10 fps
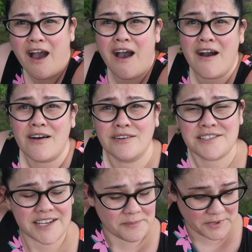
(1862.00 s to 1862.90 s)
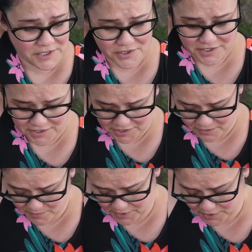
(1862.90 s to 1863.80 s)
I'll take a picture and
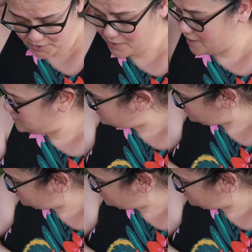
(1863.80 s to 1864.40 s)
share with you guys.